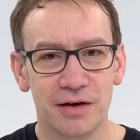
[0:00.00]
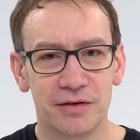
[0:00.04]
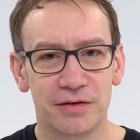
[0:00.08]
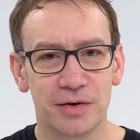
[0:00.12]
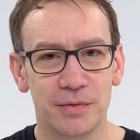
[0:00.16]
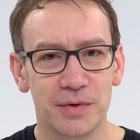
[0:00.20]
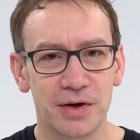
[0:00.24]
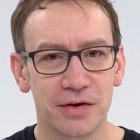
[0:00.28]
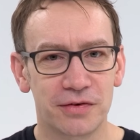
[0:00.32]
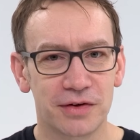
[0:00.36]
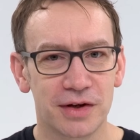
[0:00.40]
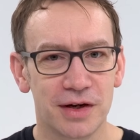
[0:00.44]

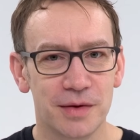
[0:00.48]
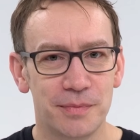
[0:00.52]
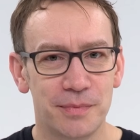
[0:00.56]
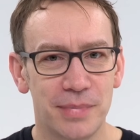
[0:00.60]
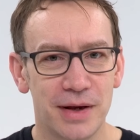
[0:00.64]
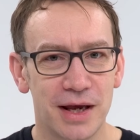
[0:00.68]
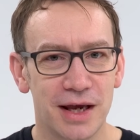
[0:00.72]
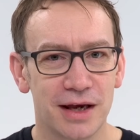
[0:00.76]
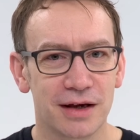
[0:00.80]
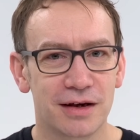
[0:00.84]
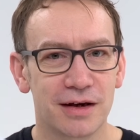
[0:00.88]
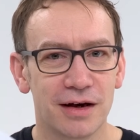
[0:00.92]
So we're just going to
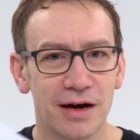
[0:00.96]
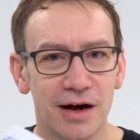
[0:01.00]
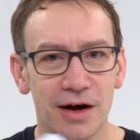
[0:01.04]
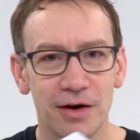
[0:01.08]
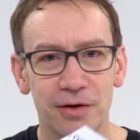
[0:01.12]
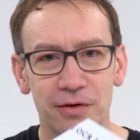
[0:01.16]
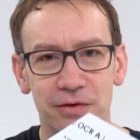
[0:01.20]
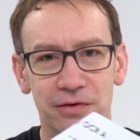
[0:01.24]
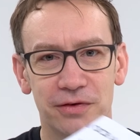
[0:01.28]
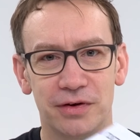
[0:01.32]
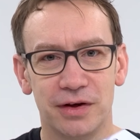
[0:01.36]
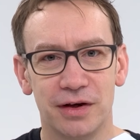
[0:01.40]
pick
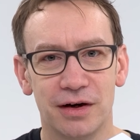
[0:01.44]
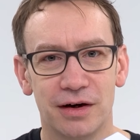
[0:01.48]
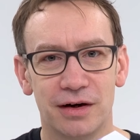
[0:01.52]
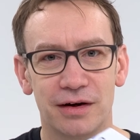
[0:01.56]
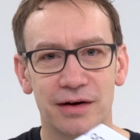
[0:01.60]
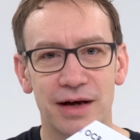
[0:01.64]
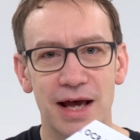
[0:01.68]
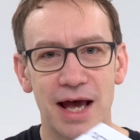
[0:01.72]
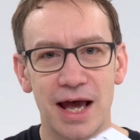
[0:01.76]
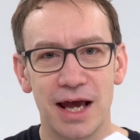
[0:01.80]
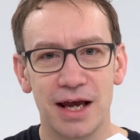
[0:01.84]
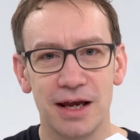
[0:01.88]

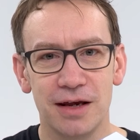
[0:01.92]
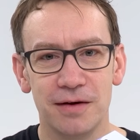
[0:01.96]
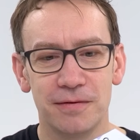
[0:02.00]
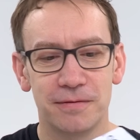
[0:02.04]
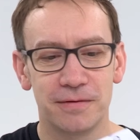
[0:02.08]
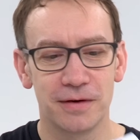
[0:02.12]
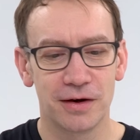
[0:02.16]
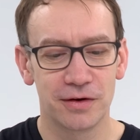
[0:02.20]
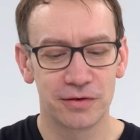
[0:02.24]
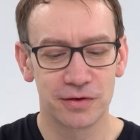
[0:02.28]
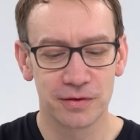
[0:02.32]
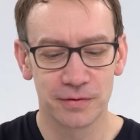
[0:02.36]
OCR A
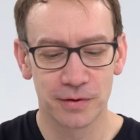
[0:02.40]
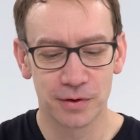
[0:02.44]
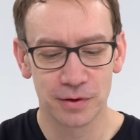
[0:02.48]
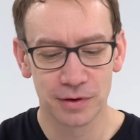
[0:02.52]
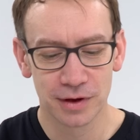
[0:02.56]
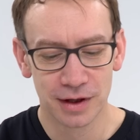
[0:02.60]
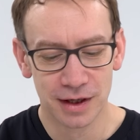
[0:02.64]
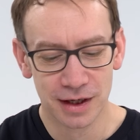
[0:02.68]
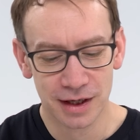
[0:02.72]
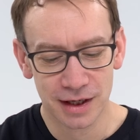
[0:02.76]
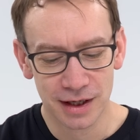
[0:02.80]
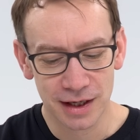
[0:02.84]
first of
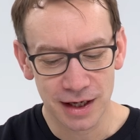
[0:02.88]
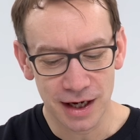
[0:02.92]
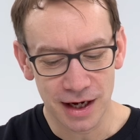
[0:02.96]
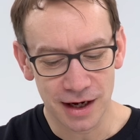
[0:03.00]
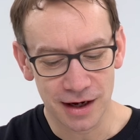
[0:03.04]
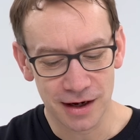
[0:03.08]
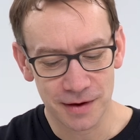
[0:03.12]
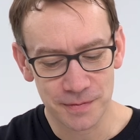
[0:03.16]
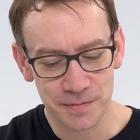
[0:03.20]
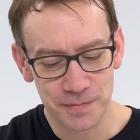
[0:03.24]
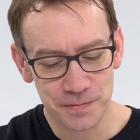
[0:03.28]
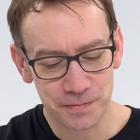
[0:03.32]
all.
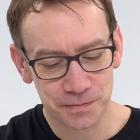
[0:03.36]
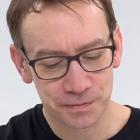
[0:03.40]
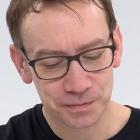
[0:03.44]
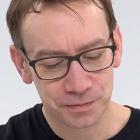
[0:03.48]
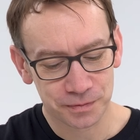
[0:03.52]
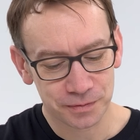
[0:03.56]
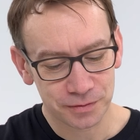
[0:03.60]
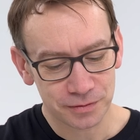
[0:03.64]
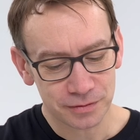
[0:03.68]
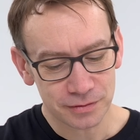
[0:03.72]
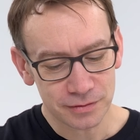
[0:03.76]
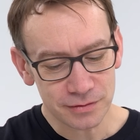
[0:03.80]
Um,
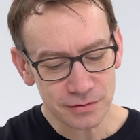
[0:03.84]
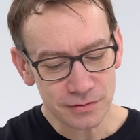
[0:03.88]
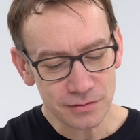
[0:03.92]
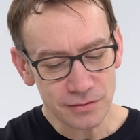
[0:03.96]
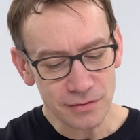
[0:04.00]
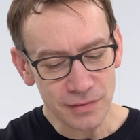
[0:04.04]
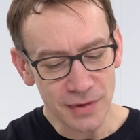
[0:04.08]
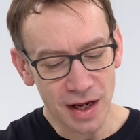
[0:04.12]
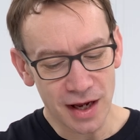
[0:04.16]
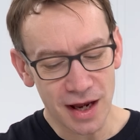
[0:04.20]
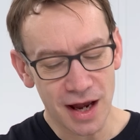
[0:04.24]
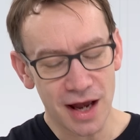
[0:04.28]

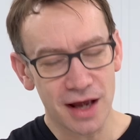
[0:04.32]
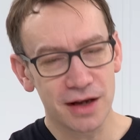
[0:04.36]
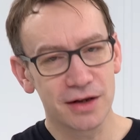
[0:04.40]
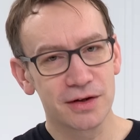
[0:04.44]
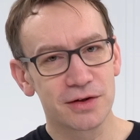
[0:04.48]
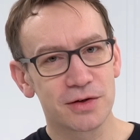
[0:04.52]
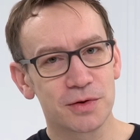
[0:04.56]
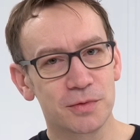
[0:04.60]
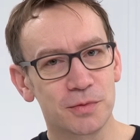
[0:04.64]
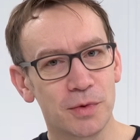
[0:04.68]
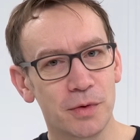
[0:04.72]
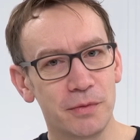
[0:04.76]

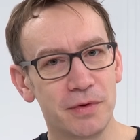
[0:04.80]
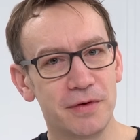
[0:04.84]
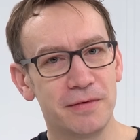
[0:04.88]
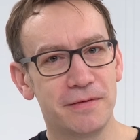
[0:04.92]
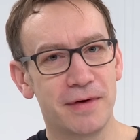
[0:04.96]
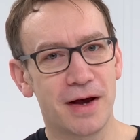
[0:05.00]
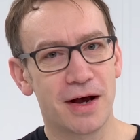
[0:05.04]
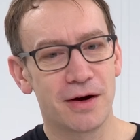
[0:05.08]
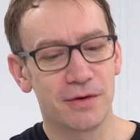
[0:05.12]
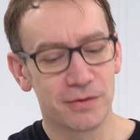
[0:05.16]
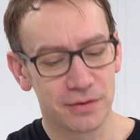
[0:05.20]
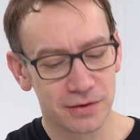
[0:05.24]
and what we
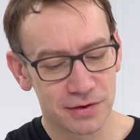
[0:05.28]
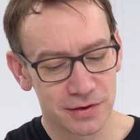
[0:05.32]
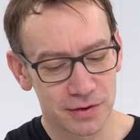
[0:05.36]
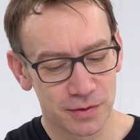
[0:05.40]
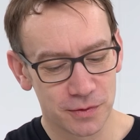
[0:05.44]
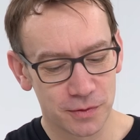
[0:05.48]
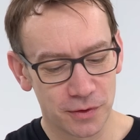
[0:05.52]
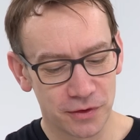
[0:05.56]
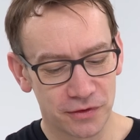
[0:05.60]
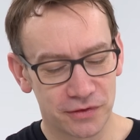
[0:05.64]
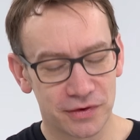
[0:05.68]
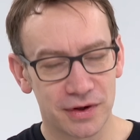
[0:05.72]
found
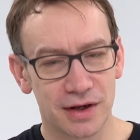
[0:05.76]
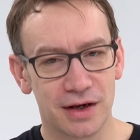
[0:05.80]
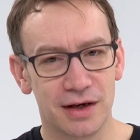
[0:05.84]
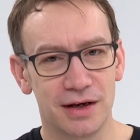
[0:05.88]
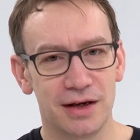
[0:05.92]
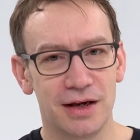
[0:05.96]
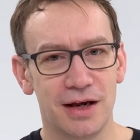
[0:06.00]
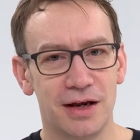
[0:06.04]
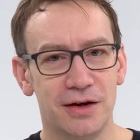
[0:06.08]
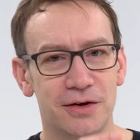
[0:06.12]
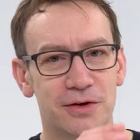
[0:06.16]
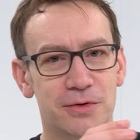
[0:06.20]
was
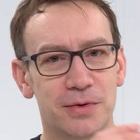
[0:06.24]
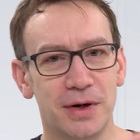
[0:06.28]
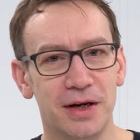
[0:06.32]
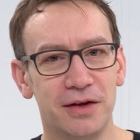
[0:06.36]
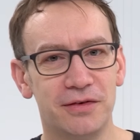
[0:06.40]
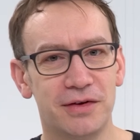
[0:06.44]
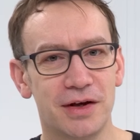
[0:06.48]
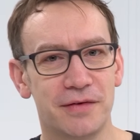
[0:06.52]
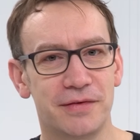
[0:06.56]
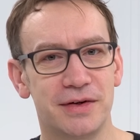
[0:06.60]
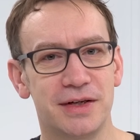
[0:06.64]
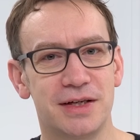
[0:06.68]
that in
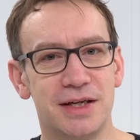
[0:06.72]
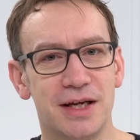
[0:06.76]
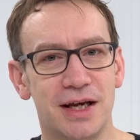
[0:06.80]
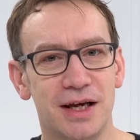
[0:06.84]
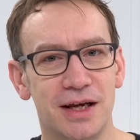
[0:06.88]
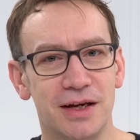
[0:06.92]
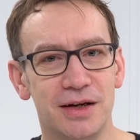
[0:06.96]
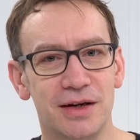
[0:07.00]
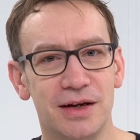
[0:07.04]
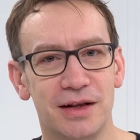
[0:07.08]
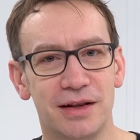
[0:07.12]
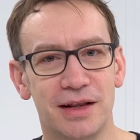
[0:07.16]

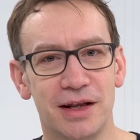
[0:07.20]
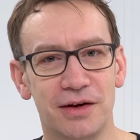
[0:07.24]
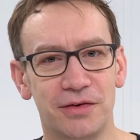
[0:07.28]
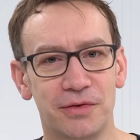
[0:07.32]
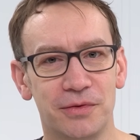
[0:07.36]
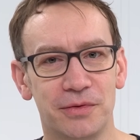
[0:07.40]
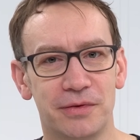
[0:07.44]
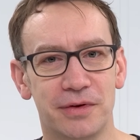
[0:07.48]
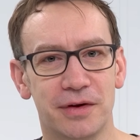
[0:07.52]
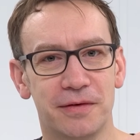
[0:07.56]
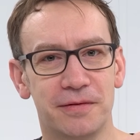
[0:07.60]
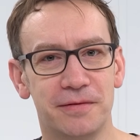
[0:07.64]
2017, this
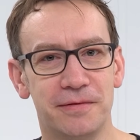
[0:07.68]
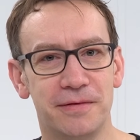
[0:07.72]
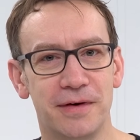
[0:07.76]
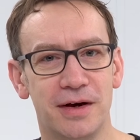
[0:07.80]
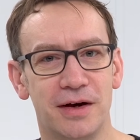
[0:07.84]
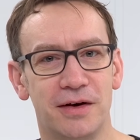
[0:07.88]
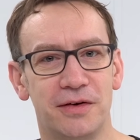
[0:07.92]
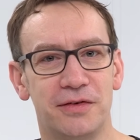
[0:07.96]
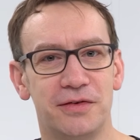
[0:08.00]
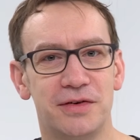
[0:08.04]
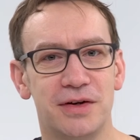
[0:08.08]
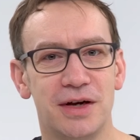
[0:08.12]
was the
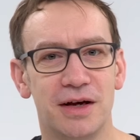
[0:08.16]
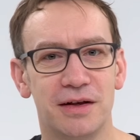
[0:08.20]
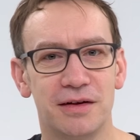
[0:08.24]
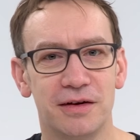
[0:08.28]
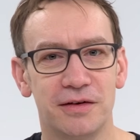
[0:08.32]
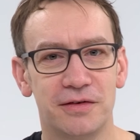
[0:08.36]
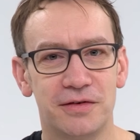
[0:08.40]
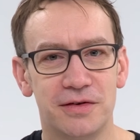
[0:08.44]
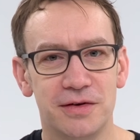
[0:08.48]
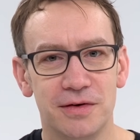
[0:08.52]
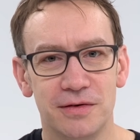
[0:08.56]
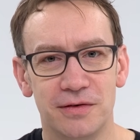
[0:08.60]
first year
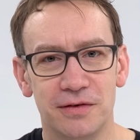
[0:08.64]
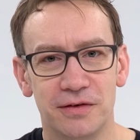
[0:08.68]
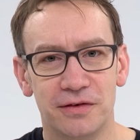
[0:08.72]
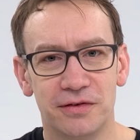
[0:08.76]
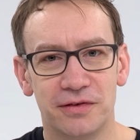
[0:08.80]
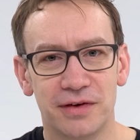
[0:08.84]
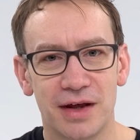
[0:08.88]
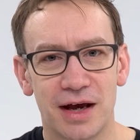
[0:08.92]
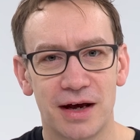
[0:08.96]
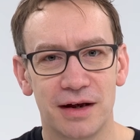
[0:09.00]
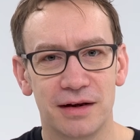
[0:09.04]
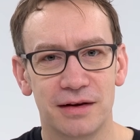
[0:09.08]
that students
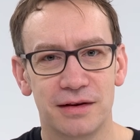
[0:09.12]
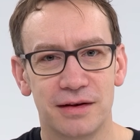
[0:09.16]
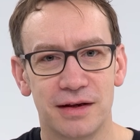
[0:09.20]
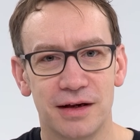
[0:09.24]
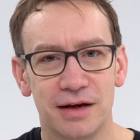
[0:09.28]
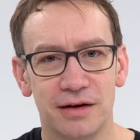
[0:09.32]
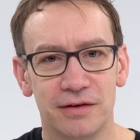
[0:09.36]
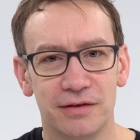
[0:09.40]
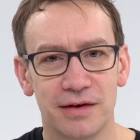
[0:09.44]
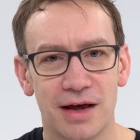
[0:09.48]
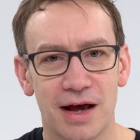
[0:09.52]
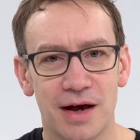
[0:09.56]
sat
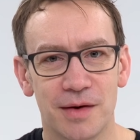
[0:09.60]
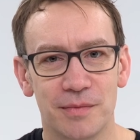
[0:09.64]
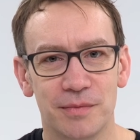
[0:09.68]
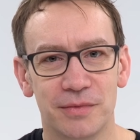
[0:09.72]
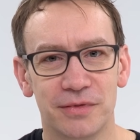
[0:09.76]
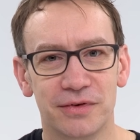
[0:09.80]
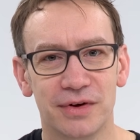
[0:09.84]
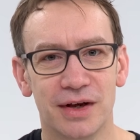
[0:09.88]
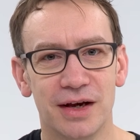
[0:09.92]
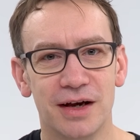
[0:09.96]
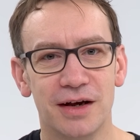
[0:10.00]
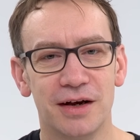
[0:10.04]
the
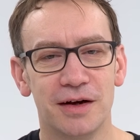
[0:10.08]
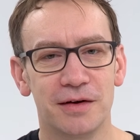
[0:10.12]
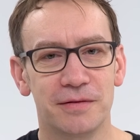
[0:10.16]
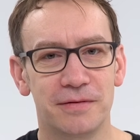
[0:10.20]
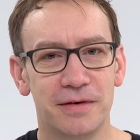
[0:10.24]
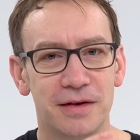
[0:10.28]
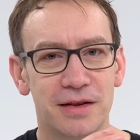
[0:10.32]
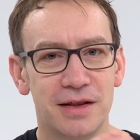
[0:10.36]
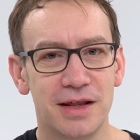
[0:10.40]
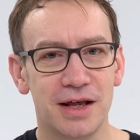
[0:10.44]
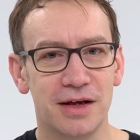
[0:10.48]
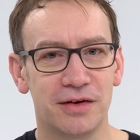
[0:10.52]
exams
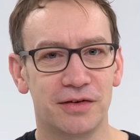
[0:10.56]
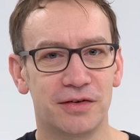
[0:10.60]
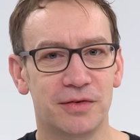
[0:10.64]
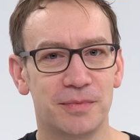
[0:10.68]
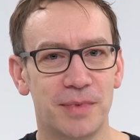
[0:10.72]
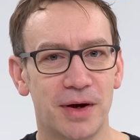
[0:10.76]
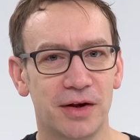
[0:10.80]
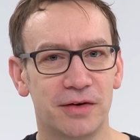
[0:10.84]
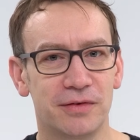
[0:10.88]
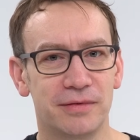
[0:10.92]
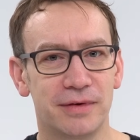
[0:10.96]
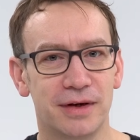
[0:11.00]
for this
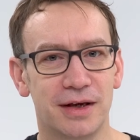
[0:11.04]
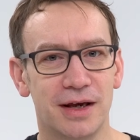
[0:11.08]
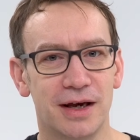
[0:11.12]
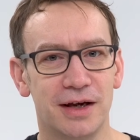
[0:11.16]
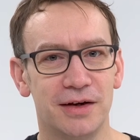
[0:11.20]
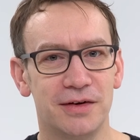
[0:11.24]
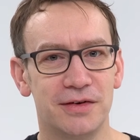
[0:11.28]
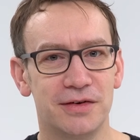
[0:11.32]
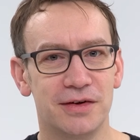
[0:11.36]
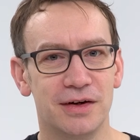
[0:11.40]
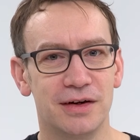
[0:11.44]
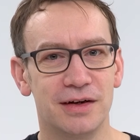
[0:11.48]

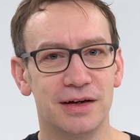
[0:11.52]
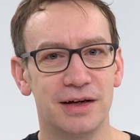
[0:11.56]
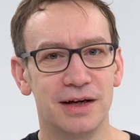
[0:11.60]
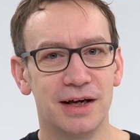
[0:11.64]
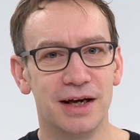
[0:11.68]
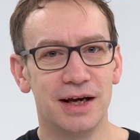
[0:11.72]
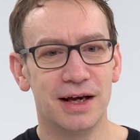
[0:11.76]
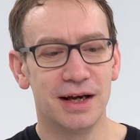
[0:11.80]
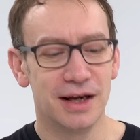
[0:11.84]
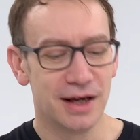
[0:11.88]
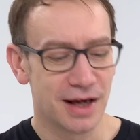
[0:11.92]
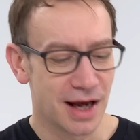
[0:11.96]
specification
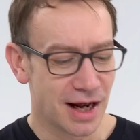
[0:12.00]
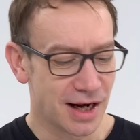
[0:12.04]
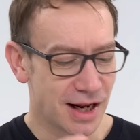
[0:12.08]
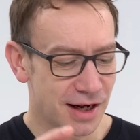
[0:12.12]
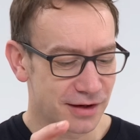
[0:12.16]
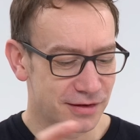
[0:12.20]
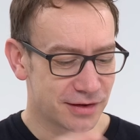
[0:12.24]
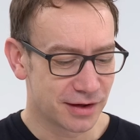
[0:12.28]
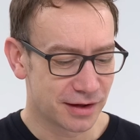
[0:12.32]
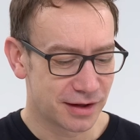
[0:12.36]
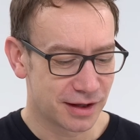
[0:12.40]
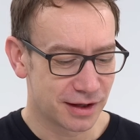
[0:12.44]
and
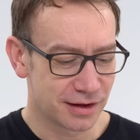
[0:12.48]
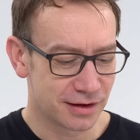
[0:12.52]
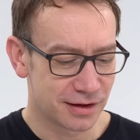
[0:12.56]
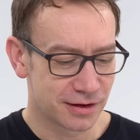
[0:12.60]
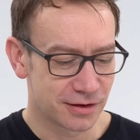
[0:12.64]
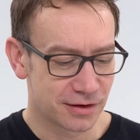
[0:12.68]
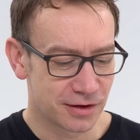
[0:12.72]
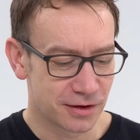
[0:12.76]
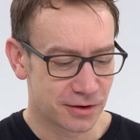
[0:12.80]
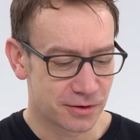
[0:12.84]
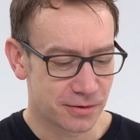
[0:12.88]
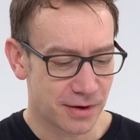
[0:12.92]
actually I think
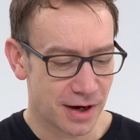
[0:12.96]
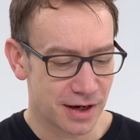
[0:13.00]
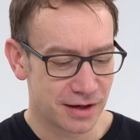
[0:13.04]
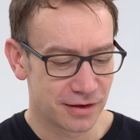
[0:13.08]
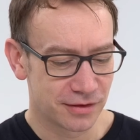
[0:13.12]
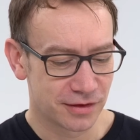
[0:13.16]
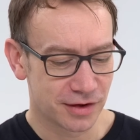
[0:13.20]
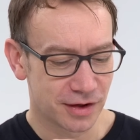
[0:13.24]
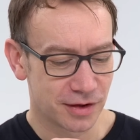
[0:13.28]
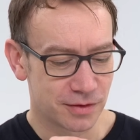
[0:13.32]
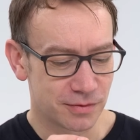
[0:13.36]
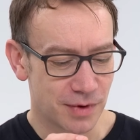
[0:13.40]
that the trend
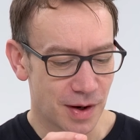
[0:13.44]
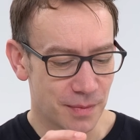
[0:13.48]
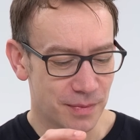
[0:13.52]
is kind of